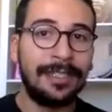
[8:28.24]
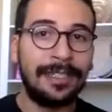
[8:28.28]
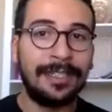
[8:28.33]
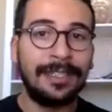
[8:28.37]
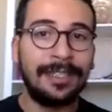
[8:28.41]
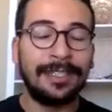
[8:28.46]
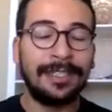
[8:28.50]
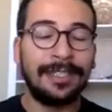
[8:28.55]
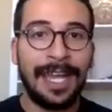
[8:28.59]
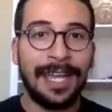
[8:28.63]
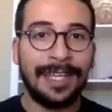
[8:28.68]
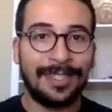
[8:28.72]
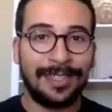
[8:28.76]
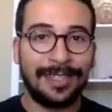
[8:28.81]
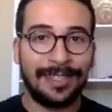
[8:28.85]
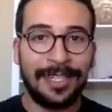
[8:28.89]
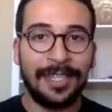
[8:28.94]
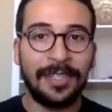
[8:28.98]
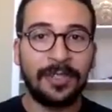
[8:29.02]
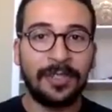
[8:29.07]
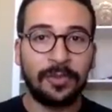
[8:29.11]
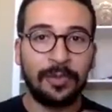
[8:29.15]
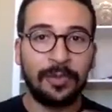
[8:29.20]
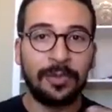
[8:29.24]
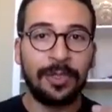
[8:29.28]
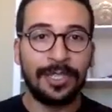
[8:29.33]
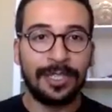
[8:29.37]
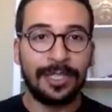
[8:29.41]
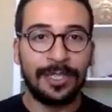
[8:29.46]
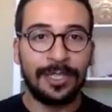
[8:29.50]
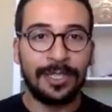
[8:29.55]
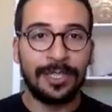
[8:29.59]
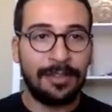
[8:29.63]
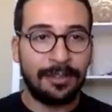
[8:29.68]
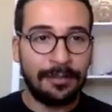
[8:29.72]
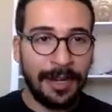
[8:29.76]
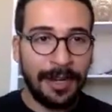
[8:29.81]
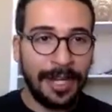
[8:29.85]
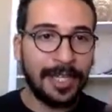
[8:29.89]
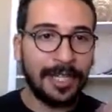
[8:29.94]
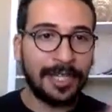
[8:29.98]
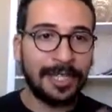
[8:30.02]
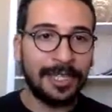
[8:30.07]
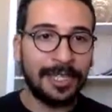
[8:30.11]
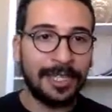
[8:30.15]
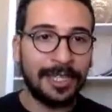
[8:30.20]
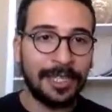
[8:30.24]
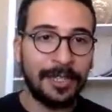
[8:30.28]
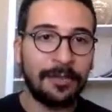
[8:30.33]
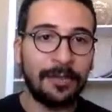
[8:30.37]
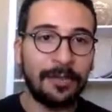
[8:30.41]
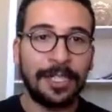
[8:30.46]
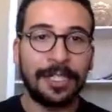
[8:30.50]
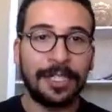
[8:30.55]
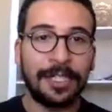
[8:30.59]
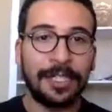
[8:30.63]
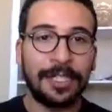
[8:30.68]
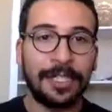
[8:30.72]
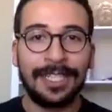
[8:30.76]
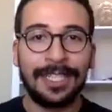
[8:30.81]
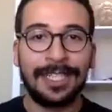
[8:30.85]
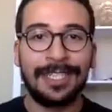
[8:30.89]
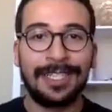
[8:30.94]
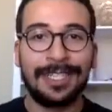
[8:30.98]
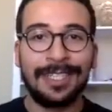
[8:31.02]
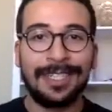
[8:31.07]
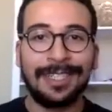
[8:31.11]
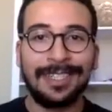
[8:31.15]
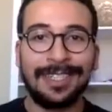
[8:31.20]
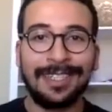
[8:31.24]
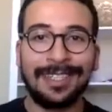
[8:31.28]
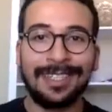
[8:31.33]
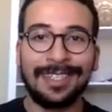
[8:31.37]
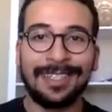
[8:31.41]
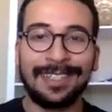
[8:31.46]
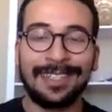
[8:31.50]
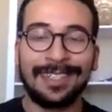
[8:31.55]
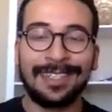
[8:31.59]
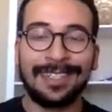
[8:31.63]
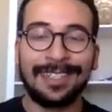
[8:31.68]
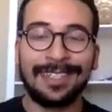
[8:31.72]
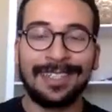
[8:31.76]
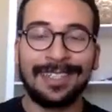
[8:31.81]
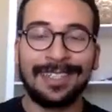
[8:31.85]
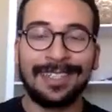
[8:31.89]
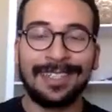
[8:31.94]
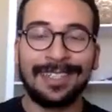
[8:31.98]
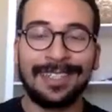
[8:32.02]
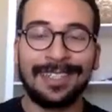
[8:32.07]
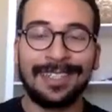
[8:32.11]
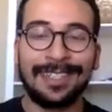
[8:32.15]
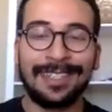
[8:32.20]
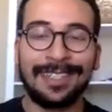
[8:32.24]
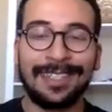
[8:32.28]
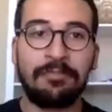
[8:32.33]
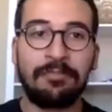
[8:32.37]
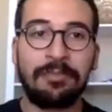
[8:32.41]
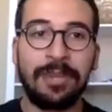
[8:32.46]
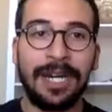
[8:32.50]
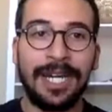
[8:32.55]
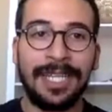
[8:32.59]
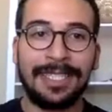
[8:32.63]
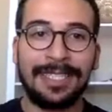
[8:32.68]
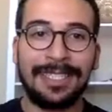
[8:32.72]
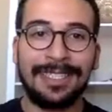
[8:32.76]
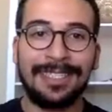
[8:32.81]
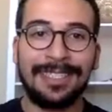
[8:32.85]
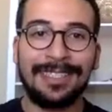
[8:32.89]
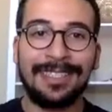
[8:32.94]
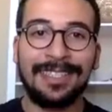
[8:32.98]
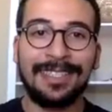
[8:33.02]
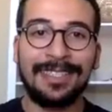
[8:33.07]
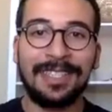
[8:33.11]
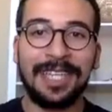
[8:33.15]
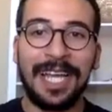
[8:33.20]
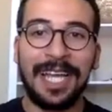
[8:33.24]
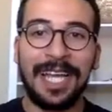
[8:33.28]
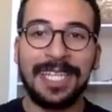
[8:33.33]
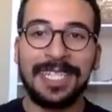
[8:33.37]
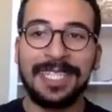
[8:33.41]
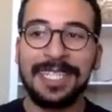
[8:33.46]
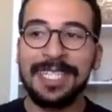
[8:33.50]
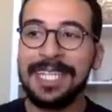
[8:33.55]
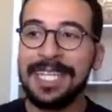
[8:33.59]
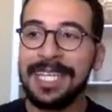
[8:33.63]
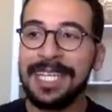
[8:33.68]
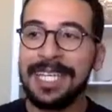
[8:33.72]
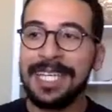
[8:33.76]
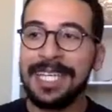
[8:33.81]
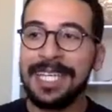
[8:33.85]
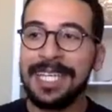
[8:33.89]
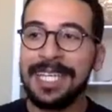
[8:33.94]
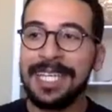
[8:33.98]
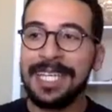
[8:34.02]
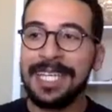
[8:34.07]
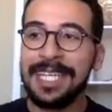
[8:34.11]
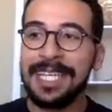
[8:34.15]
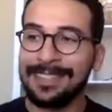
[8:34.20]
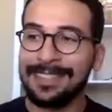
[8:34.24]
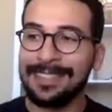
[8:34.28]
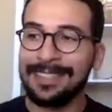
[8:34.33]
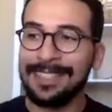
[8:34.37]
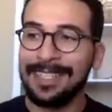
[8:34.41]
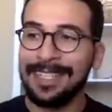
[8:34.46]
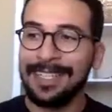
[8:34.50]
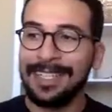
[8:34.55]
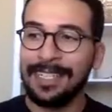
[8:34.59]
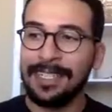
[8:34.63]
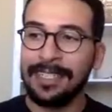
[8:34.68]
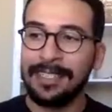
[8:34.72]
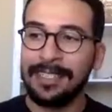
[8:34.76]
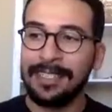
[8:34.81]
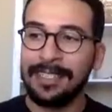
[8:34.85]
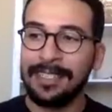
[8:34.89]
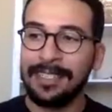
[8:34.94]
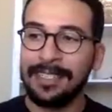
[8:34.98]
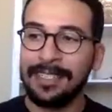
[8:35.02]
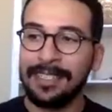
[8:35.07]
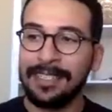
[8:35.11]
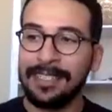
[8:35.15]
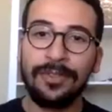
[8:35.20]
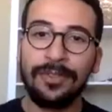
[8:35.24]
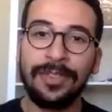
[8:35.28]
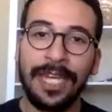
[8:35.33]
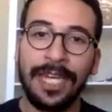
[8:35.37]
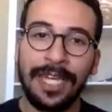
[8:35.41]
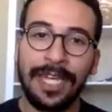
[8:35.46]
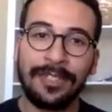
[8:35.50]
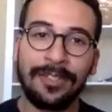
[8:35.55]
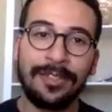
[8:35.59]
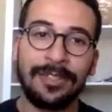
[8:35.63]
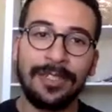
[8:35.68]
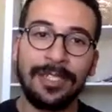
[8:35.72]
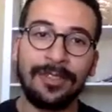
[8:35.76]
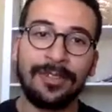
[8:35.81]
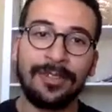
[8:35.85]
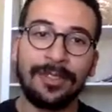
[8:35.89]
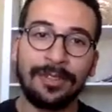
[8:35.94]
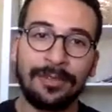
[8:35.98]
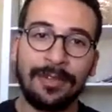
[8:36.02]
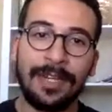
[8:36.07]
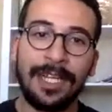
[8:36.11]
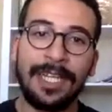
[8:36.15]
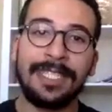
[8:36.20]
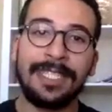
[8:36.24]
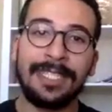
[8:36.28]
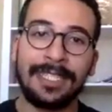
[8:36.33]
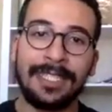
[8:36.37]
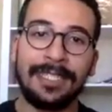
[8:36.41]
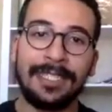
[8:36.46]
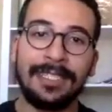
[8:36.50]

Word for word: Yes, it will theoretically work, uh, but the, the idea is that to do that, you need to write